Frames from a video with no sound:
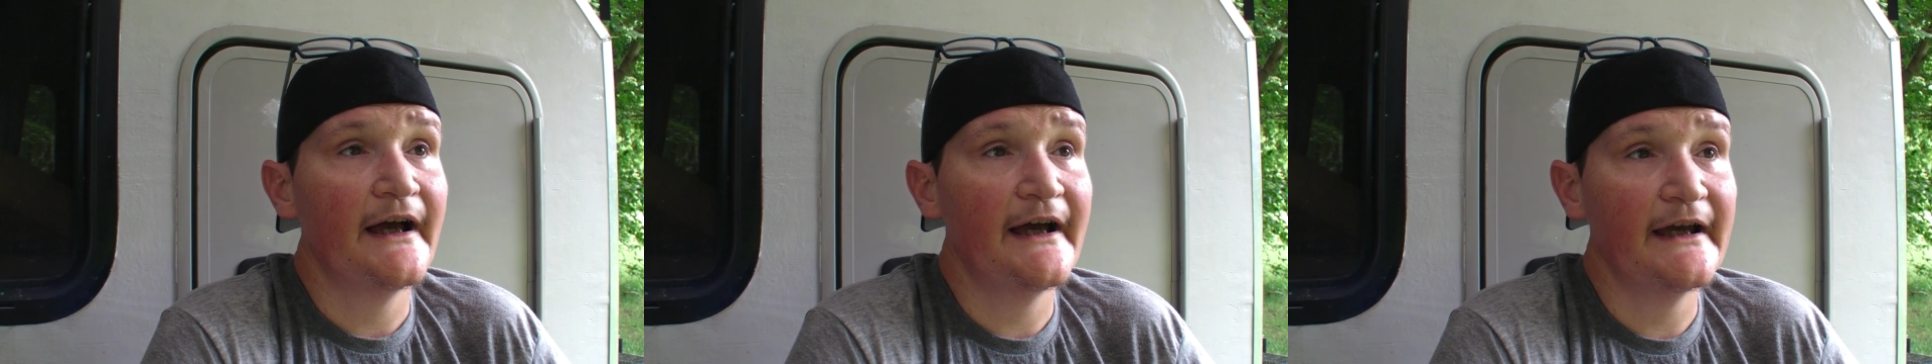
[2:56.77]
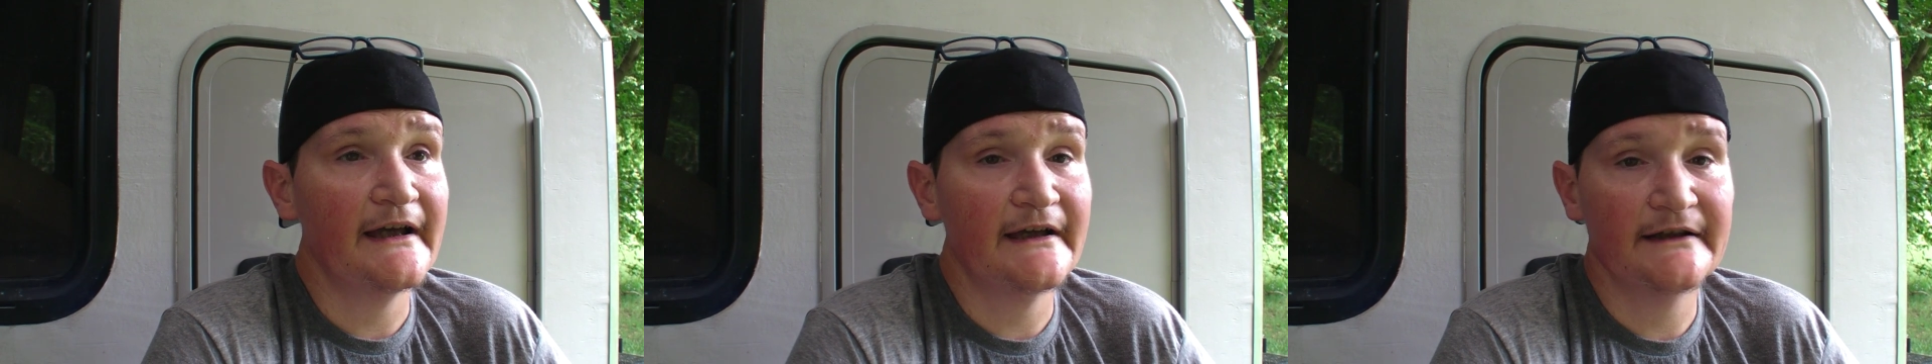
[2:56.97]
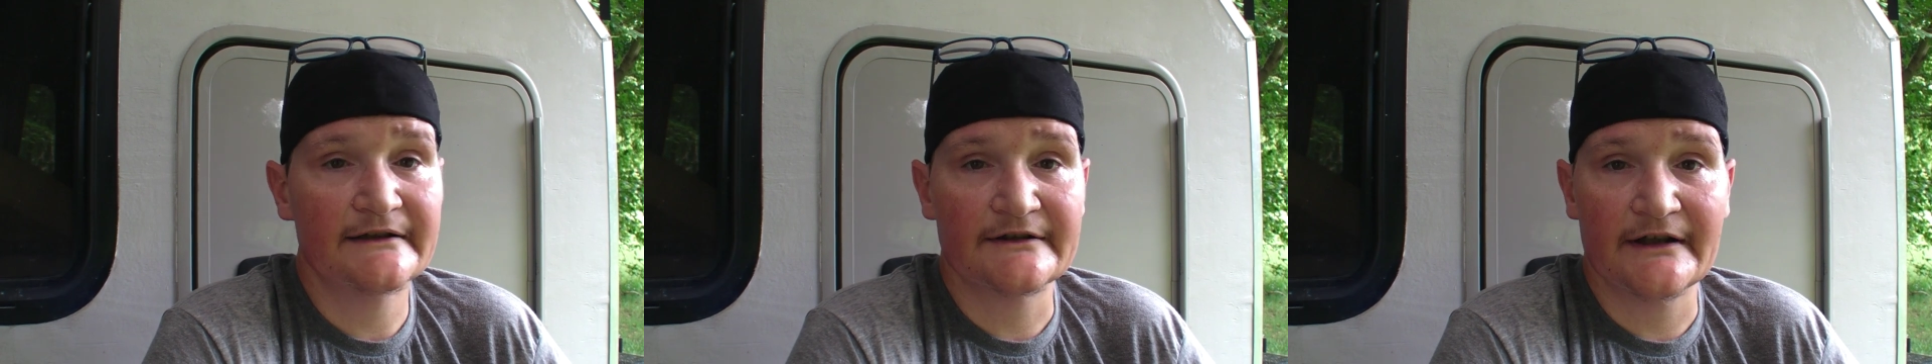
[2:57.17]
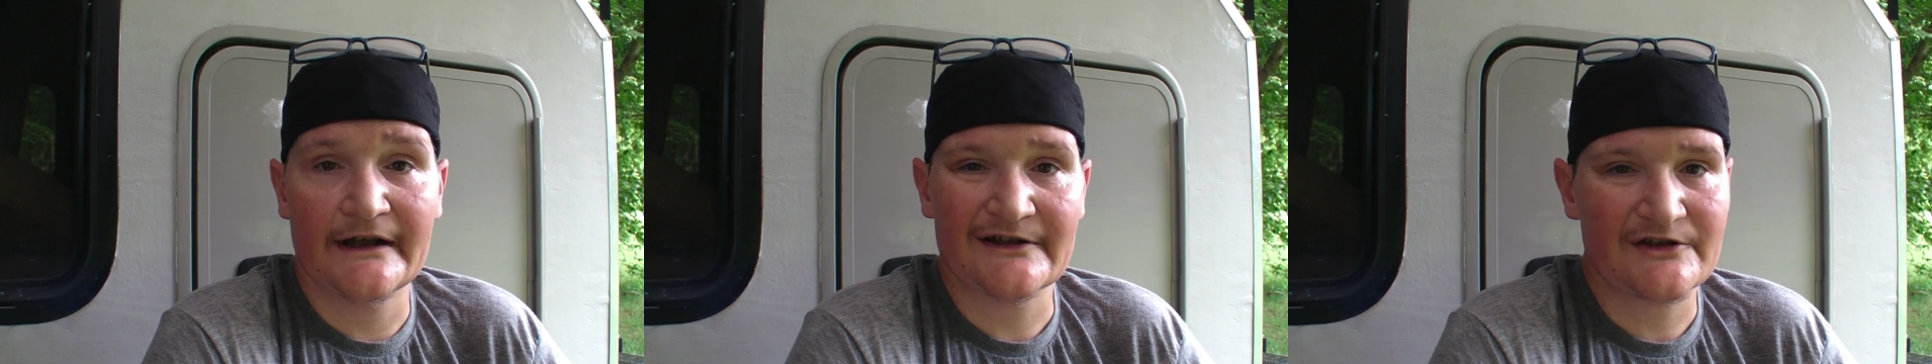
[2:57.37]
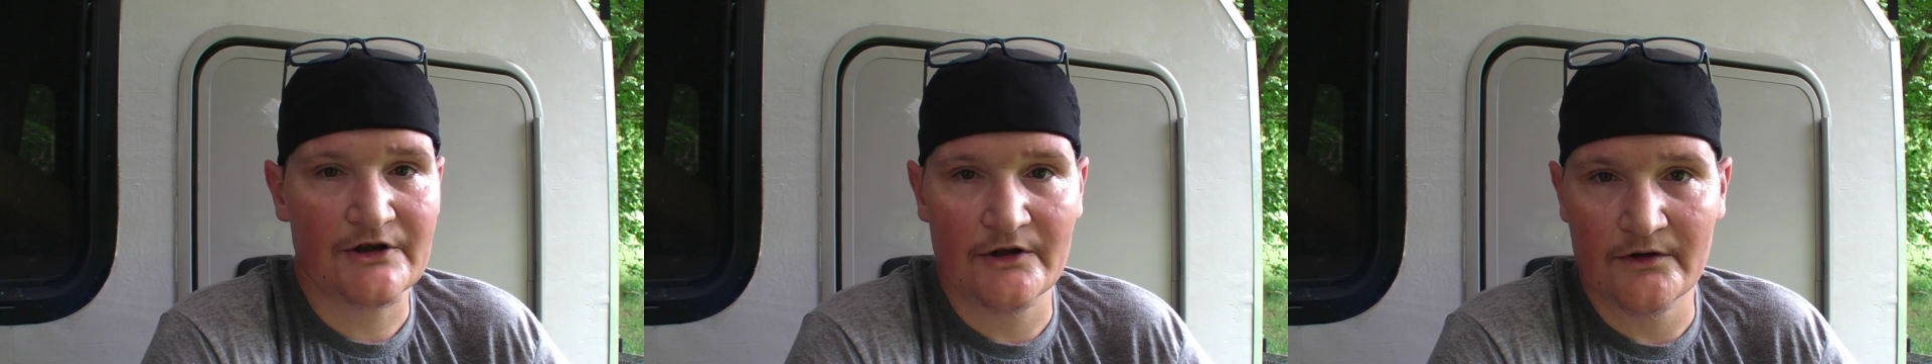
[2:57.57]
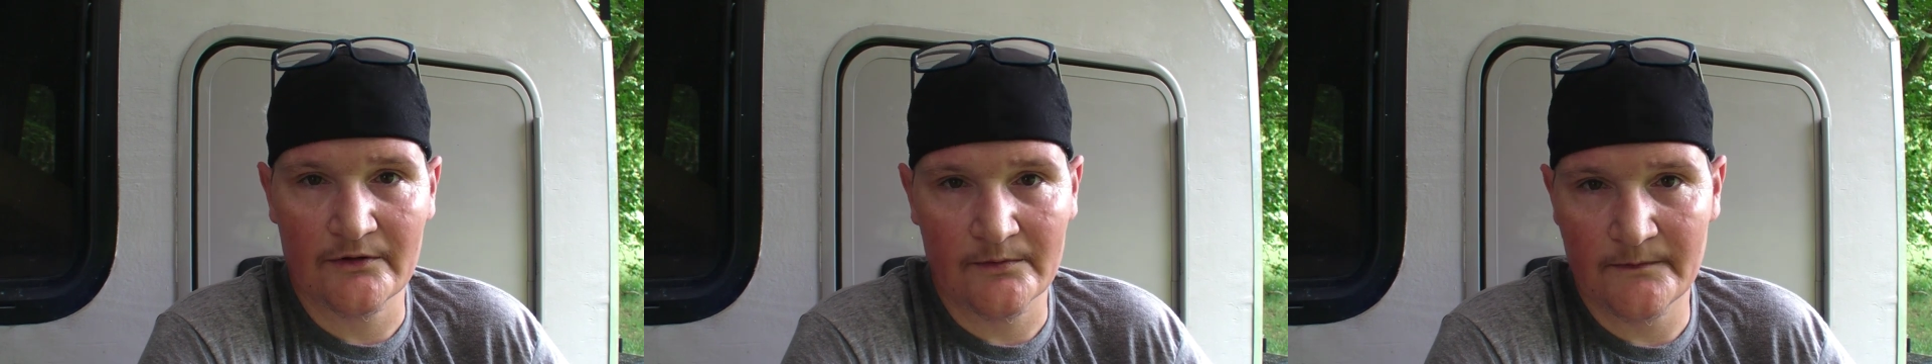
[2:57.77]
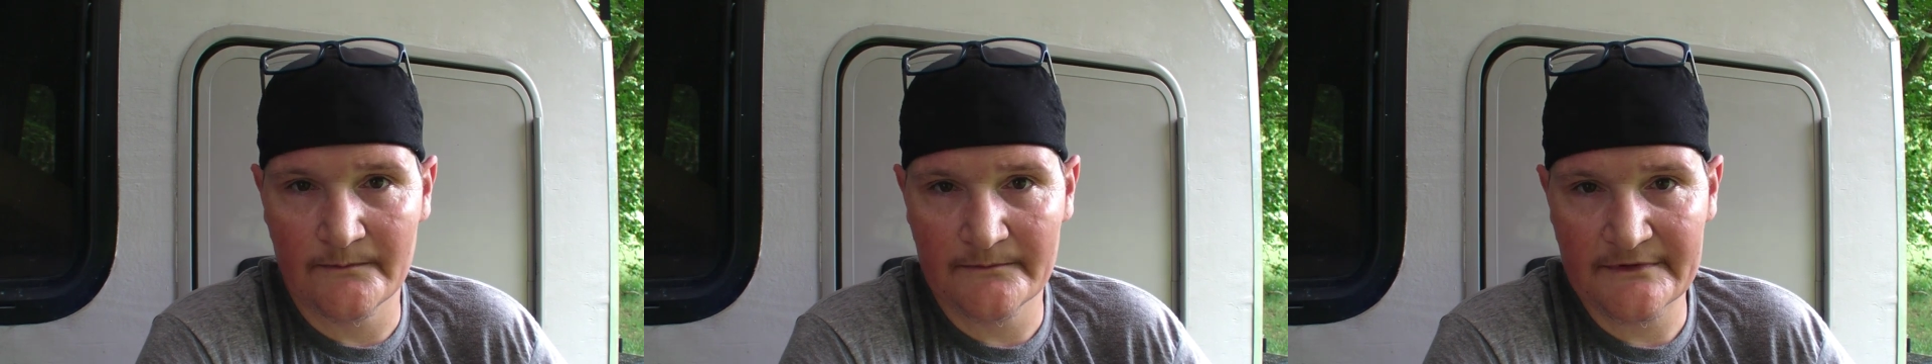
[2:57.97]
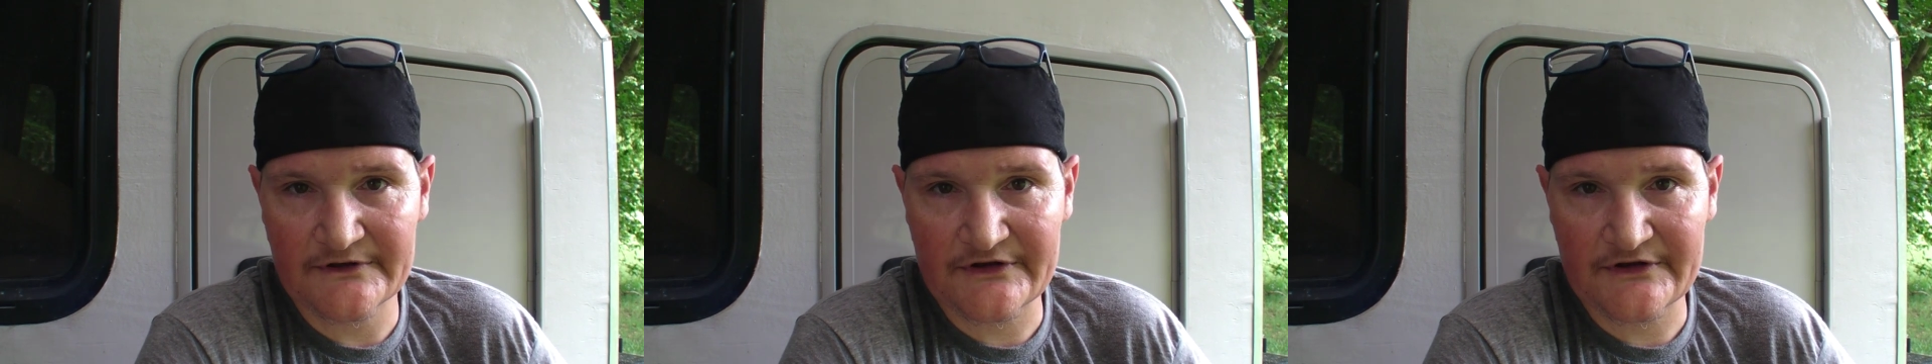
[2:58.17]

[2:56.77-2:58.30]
and so